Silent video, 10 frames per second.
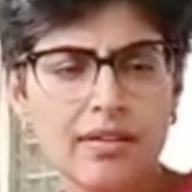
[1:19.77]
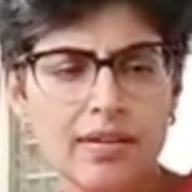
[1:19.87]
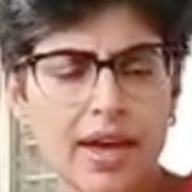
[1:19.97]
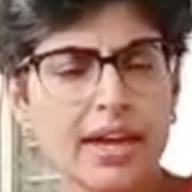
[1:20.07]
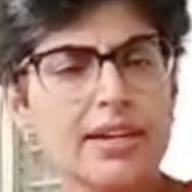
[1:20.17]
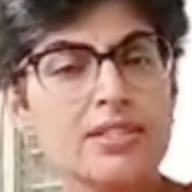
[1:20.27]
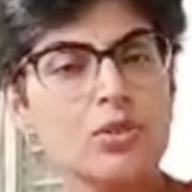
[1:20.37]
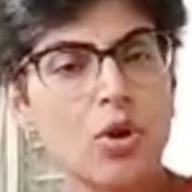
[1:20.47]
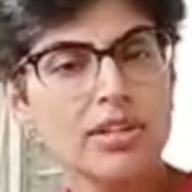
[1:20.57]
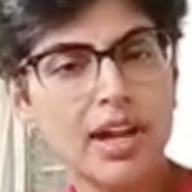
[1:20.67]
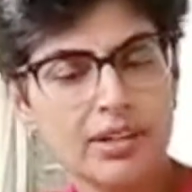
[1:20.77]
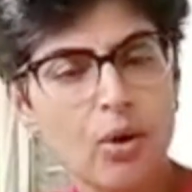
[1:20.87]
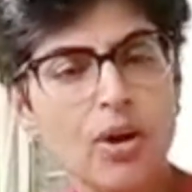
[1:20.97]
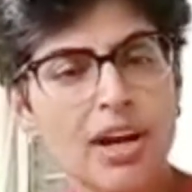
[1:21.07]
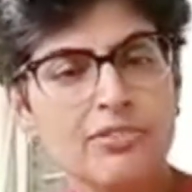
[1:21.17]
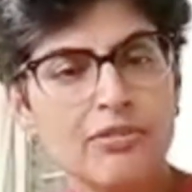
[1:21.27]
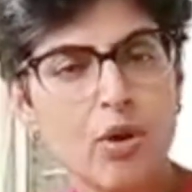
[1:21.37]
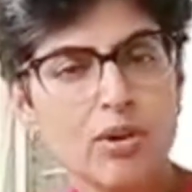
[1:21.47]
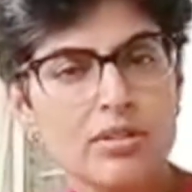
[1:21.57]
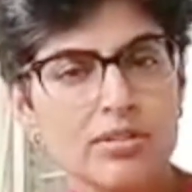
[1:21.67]
egg is not at all at
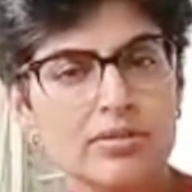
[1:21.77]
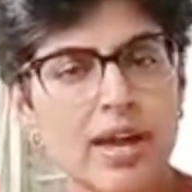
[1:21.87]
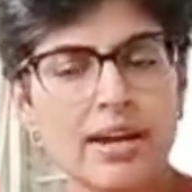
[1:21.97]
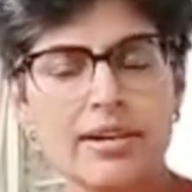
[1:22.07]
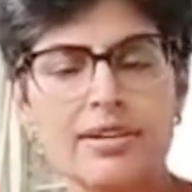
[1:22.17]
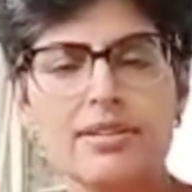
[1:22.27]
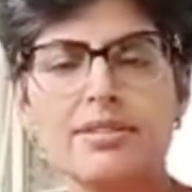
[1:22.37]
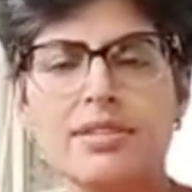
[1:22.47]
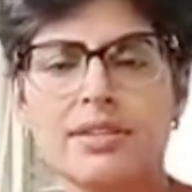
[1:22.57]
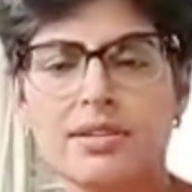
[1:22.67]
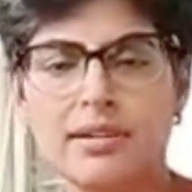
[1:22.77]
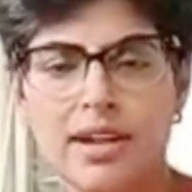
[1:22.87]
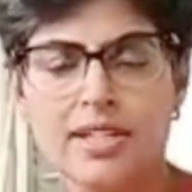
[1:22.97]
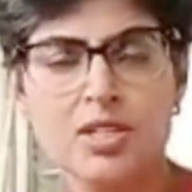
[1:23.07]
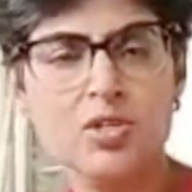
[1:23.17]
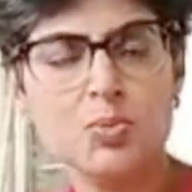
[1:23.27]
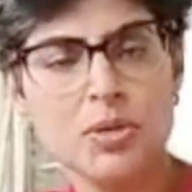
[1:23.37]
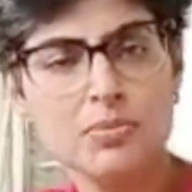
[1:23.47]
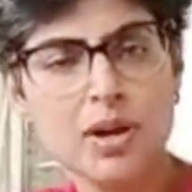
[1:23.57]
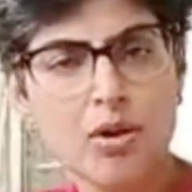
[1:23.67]
fault, and it is the less
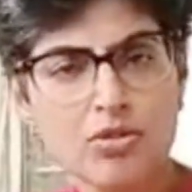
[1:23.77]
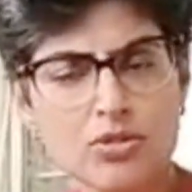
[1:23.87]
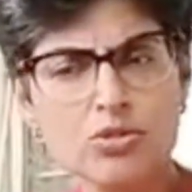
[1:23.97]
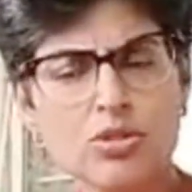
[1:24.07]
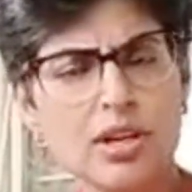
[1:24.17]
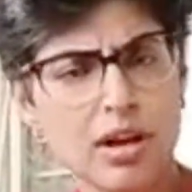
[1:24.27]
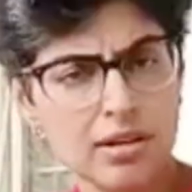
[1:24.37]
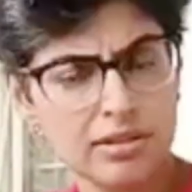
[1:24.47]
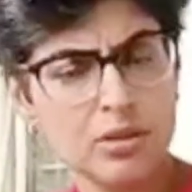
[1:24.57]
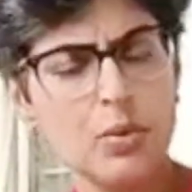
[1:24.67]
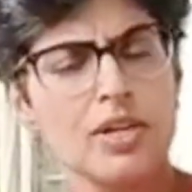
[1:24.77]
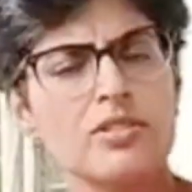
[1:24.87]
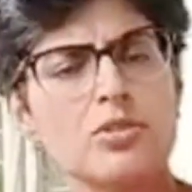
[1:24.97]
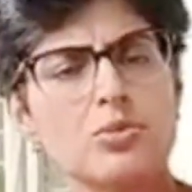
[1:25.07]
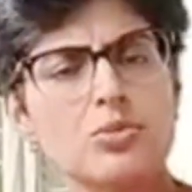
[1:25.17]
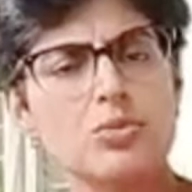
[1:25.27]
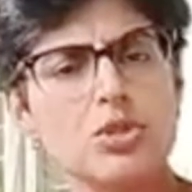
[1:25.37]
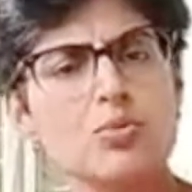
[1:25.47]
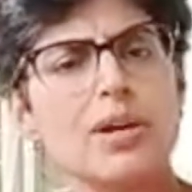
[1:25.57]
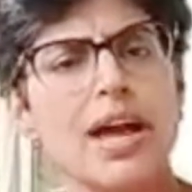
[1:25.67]
sperm counts. So there are other ways to,
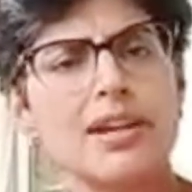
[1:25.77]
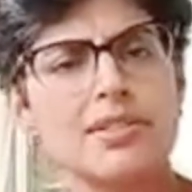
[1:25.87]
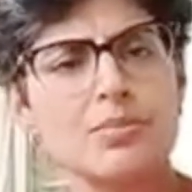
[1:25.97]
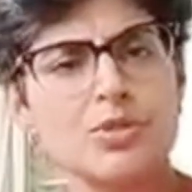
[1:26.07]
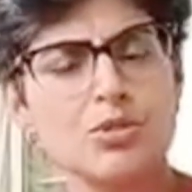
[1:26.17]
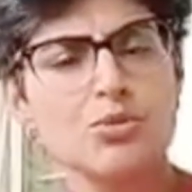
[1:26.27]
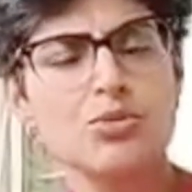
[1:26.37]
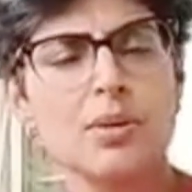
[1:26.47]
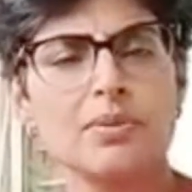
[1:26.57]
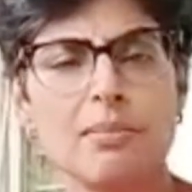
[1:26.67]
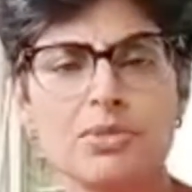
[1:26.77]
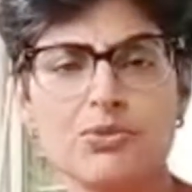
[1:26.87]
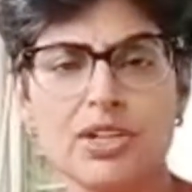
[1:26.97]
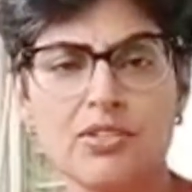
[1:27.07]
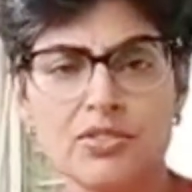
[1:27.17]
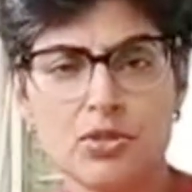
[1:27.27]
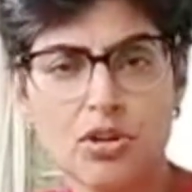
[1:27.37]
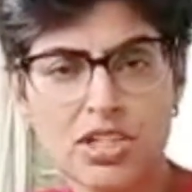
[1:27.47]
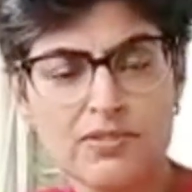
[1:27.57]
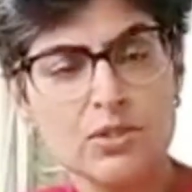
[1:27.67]
new mechanisms to, sometimes we can
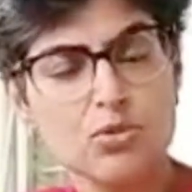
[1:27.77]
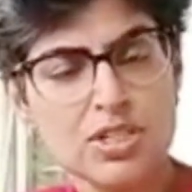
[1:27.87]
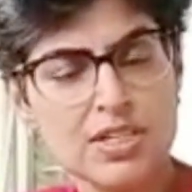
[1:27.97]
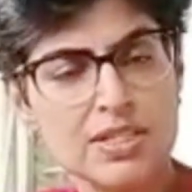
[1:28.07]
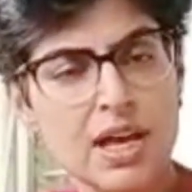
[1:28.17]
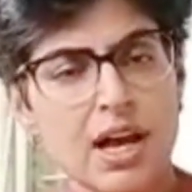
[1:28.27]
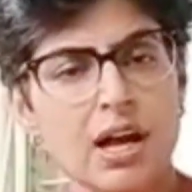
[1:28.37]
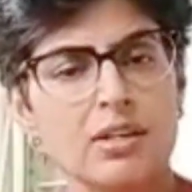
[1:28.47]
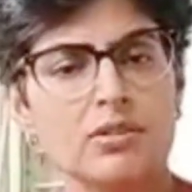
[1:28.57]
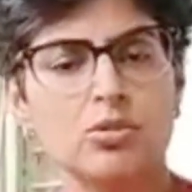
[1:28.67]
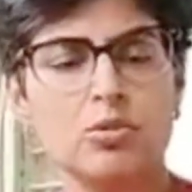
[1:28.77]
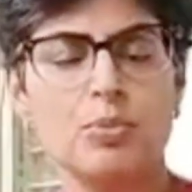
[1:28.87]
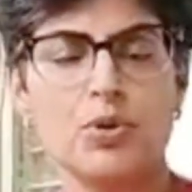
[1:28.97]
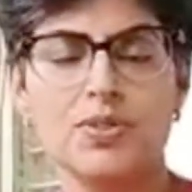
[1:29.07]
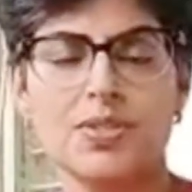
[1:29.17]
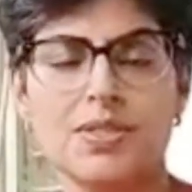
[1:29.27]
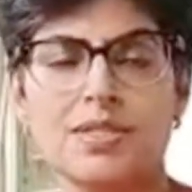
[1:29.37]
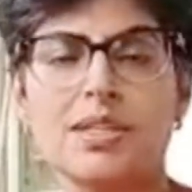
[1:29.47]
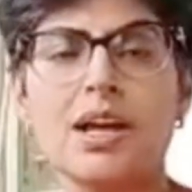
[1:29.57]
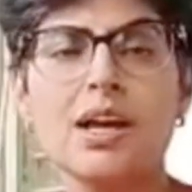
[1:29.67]
resort even to TISA,
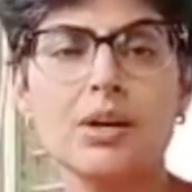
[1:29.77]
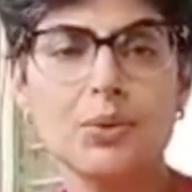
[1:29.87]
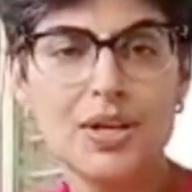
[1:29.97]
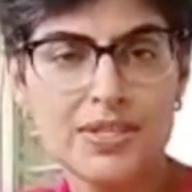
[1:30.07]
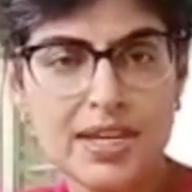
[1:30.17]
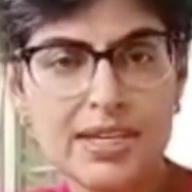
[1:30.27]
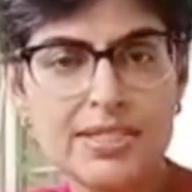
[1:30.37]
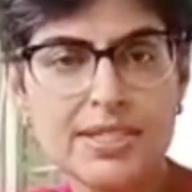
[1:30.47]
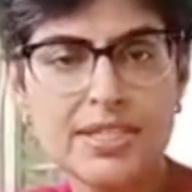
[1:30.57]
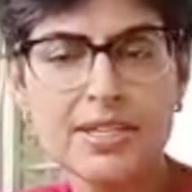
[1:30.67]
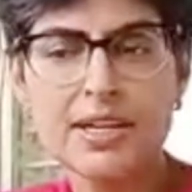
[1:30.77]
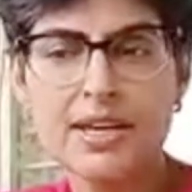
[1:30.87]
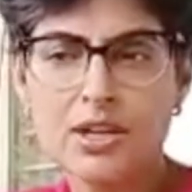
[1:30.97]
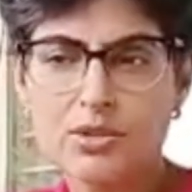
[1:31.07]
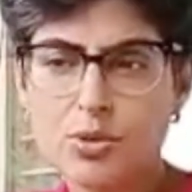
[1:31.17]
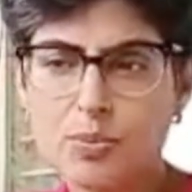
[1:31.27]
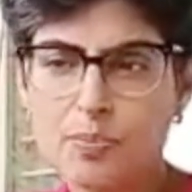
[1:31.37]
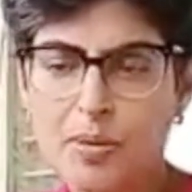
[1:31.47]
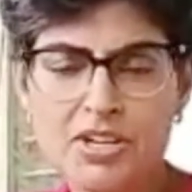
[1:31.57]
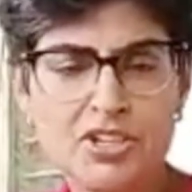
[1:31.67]
processes known as ICSI. So
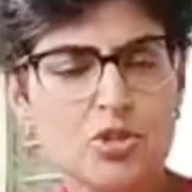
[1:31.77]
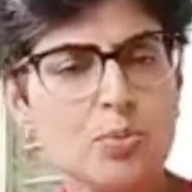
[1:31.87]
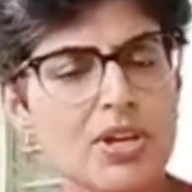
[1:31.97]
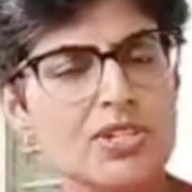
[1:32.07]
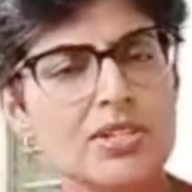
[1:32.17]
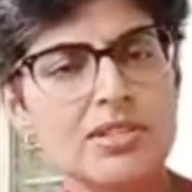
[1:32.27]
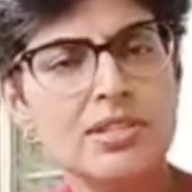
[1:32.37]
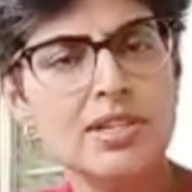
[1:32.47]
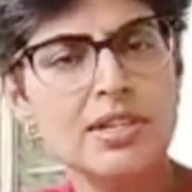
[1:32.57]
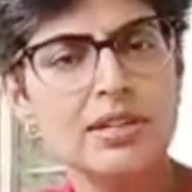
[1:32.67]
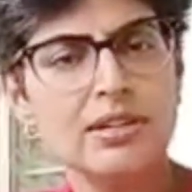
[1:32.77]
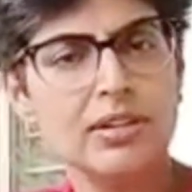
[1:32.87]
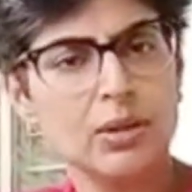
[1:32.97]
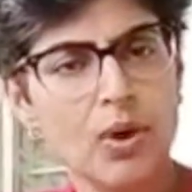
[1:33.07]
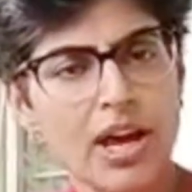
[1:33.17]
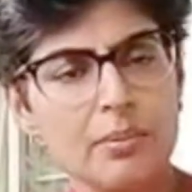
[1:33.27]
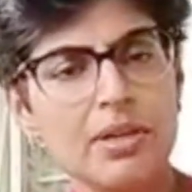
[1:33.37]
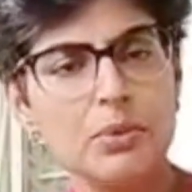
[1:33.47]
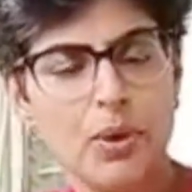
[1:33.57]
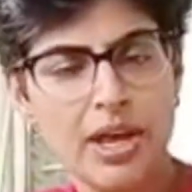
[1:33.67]
patient to patient, the
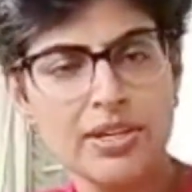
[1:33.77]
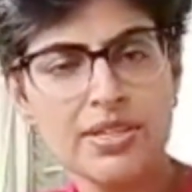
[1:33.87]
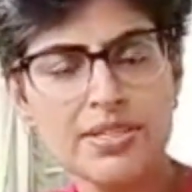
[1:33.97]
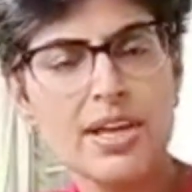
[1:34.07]
requirement varies,